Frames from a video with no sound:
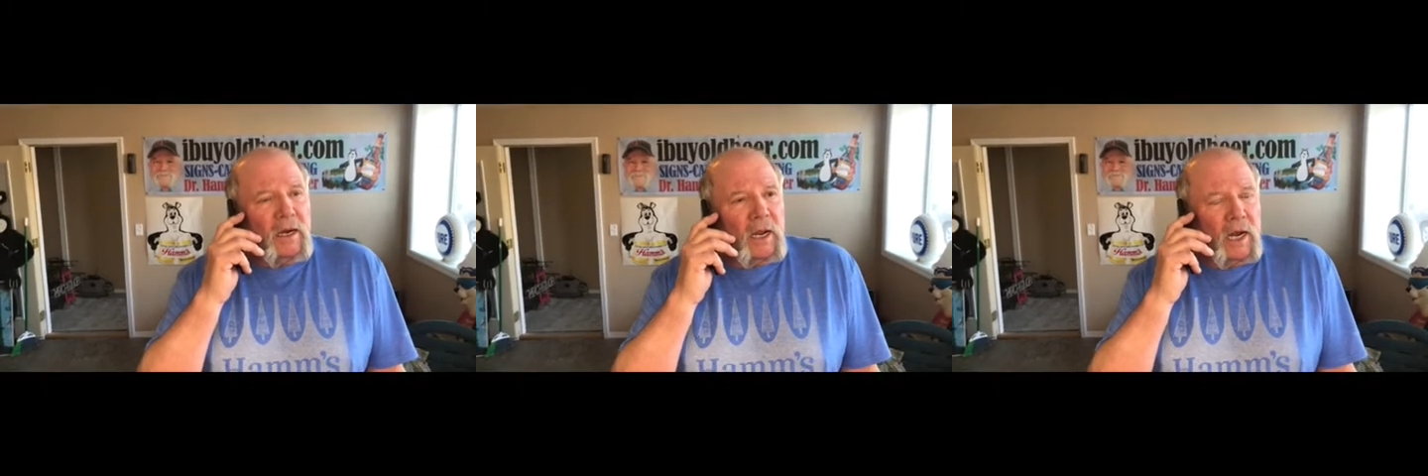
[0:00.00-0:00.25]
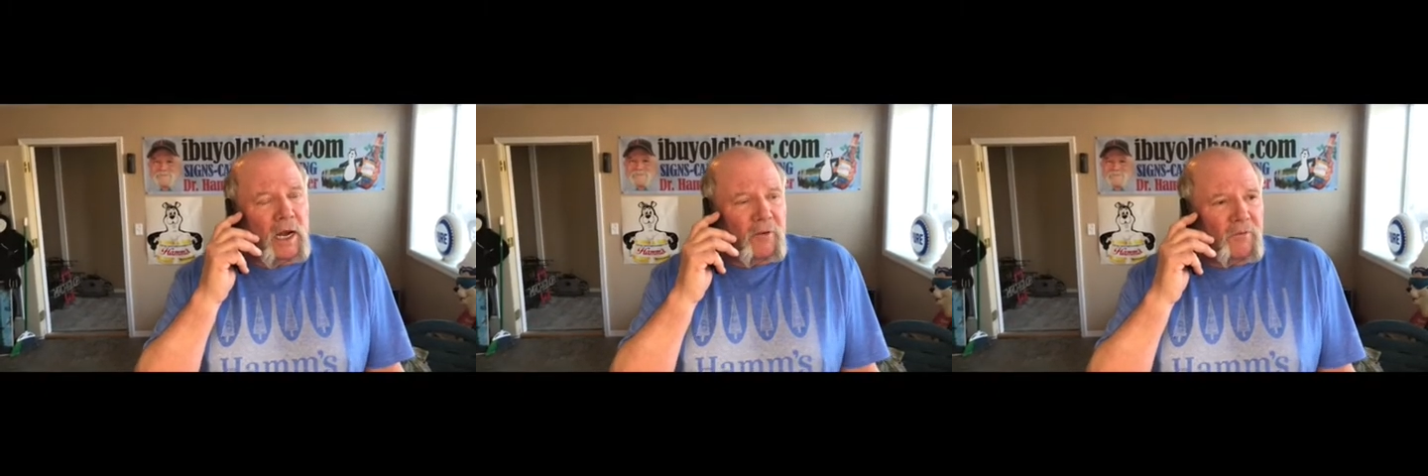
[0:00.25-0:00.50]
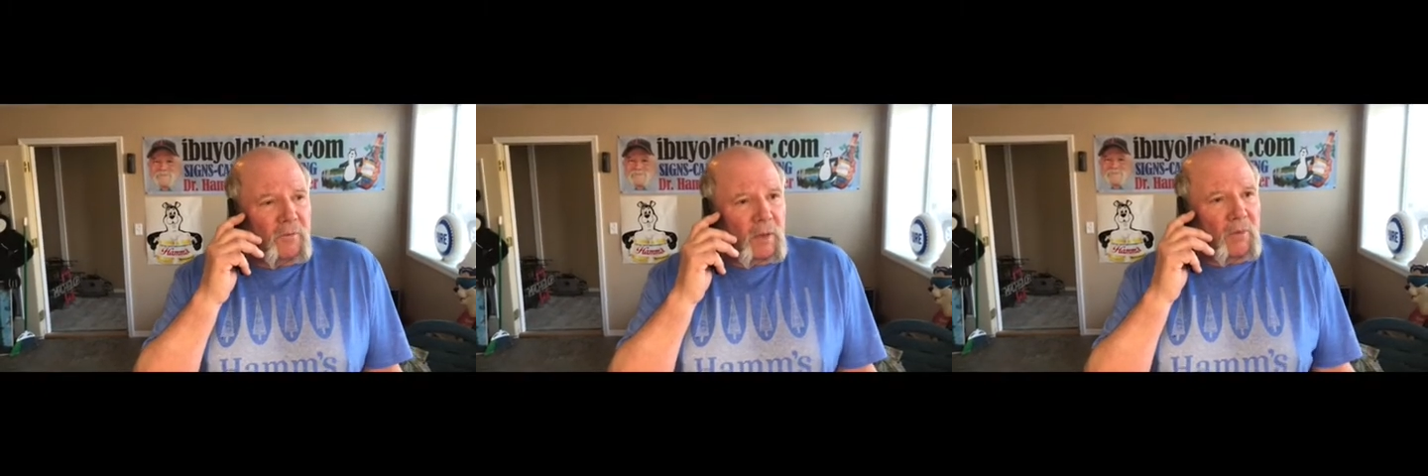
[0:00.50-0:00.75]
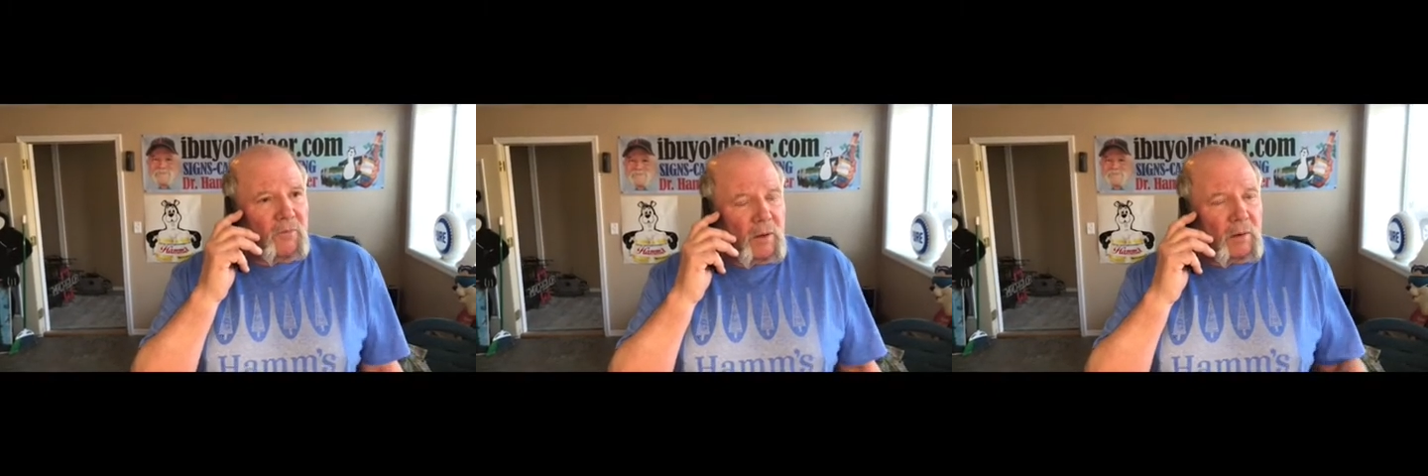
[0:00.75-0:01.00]
And if
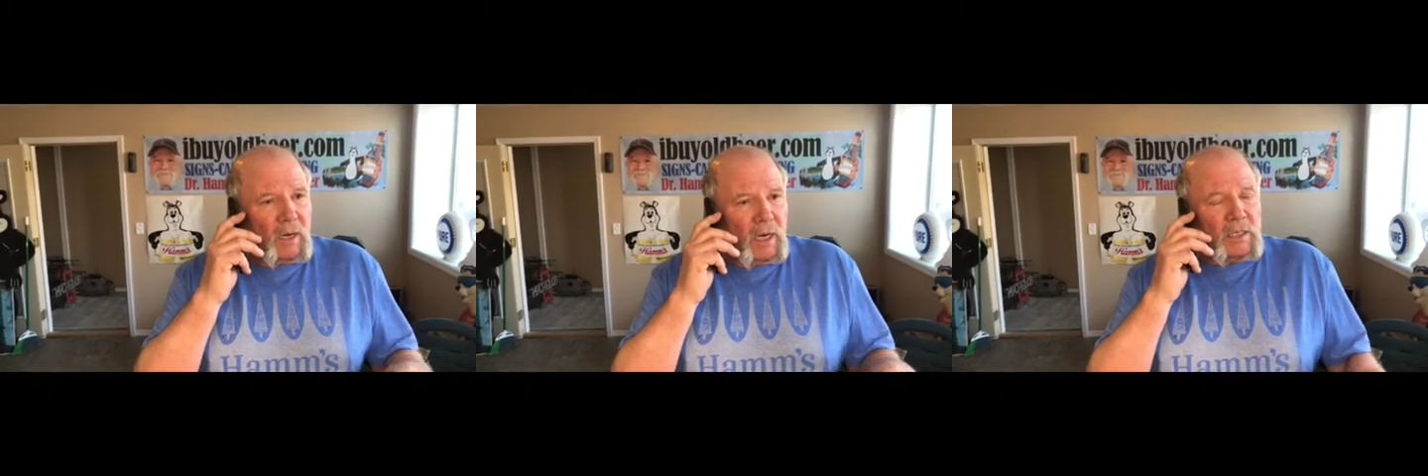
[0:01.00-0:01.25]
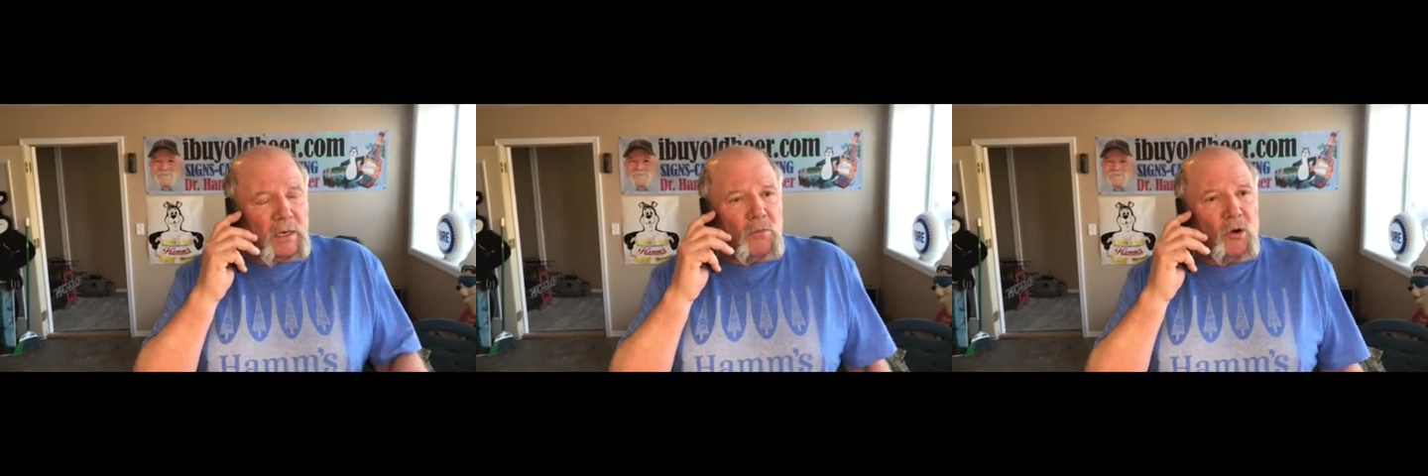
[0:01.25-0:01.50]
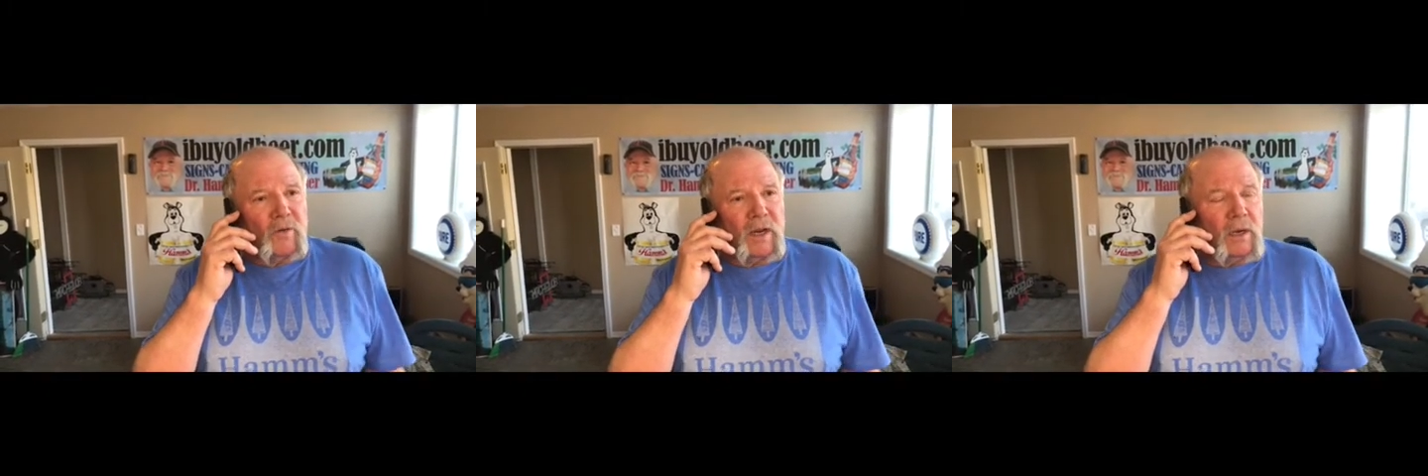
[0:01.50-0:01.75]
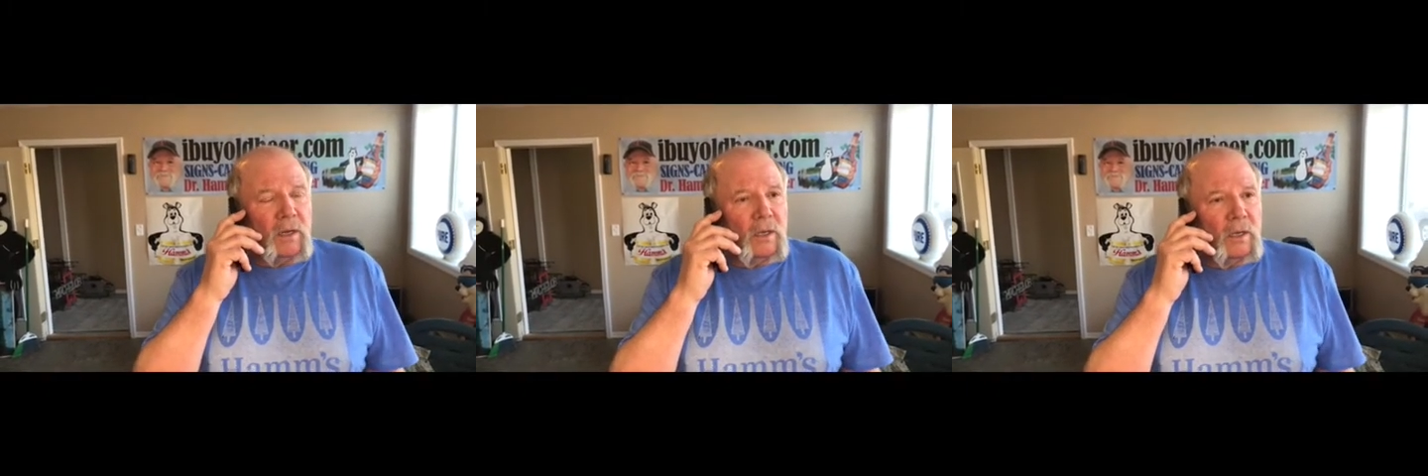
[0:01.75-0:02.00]
it isn't
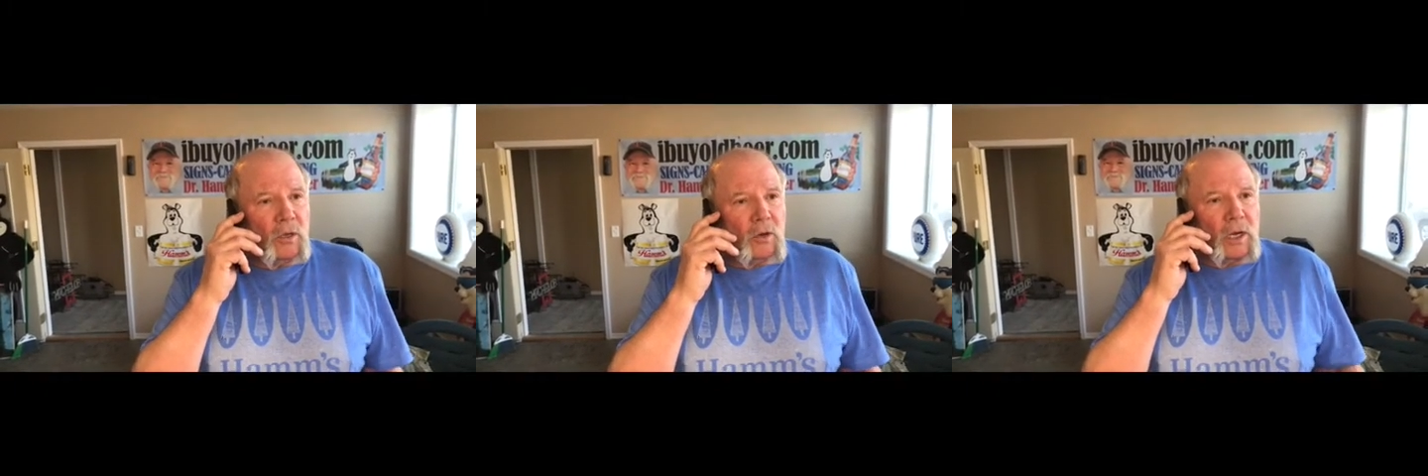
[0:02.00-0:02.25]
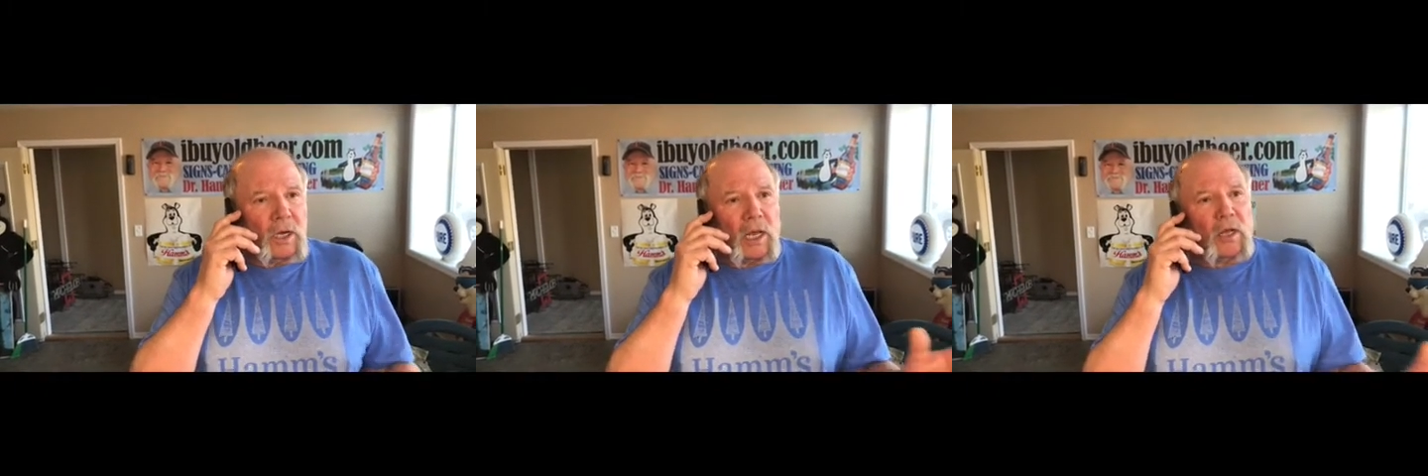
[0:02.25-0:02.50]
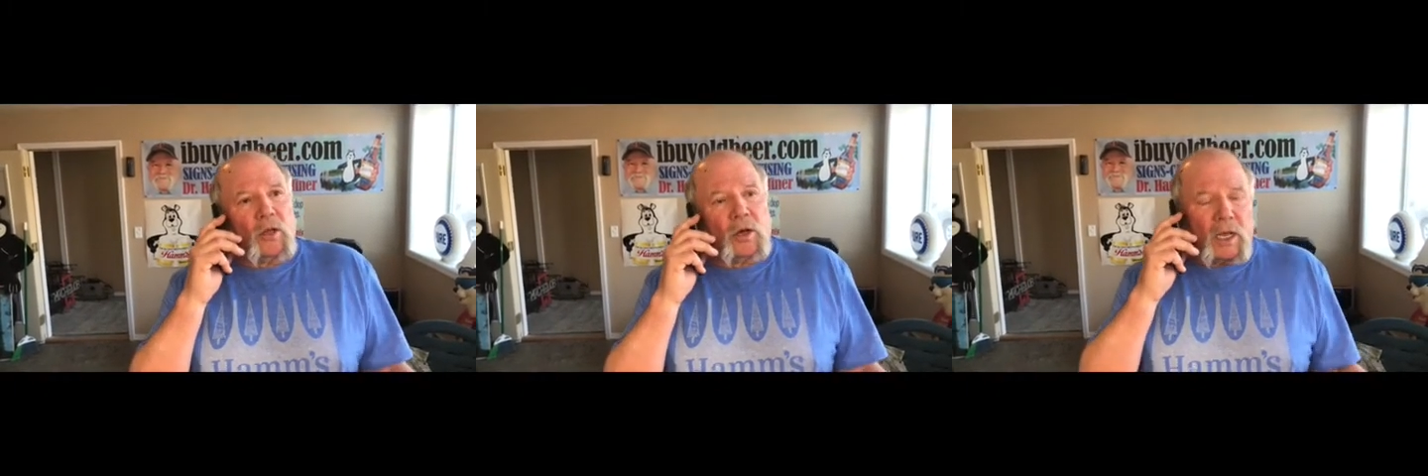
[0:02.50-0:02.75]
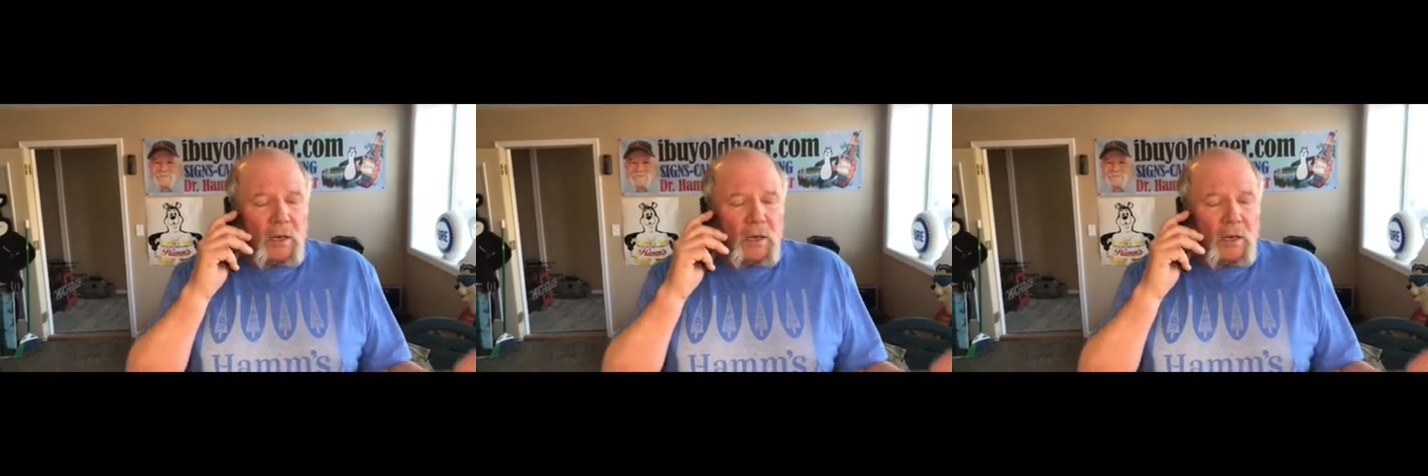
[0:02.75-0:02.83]
moving, you can take a look,